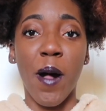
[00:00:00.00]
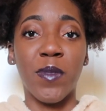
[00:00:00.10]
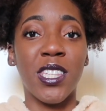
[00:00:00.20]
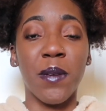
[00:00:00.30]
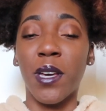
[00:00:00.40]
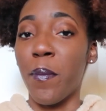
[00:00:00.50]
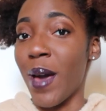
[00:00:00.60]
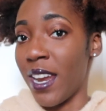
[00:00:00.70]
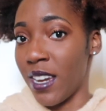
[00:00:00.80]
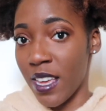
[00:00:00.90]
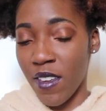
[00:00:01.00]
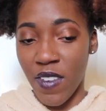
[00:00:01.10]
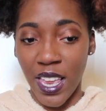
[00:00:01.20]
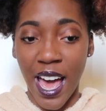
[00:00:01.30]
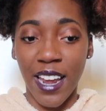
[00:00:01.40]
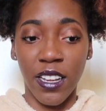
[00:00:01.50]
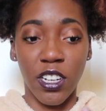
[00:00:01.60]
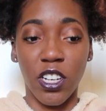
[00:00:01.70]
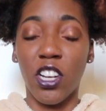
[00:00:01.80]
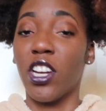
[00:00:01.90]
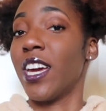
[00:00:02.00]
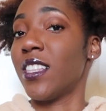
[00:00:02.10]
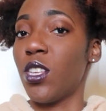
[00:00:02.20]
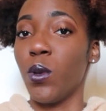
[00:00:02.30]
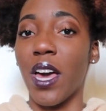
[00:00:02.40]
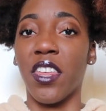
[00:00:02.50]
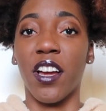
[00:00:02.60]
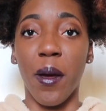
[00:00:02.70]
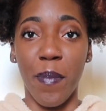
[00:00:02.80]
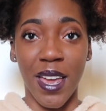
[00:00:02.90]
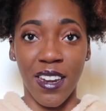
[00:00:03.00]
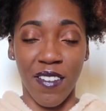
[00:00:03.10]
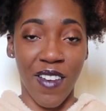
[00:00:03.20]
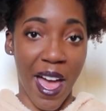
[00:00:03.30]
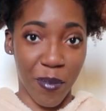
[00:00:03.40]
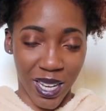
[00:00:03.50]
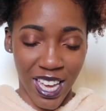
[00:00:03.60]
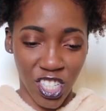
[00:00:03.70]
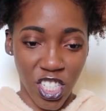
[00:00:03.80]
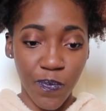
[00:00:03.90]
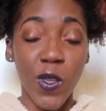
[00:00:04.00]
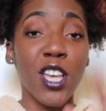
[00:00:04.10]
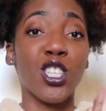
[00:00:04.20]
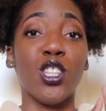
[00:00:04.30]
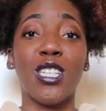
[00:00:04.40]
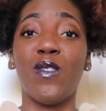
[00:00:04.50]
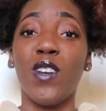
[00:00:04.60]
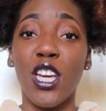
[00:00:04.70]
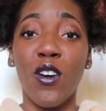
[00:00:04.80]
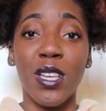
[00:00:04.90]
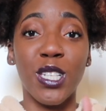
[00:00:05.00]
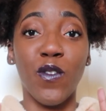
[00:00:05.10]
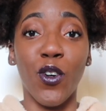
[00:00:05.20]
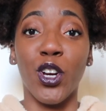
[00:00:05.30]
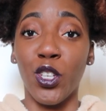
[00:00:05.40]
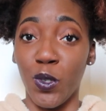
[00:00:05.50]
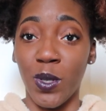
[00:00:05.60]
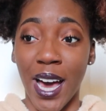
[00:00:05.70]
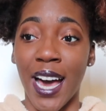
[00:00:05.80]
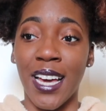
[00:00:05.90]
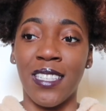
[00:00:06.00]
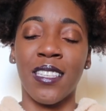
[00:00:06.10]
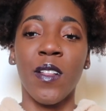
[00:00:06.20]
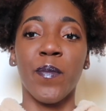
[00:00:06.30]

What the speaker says: seem competitive, and how to get together a competitive application. So this video is for you guys.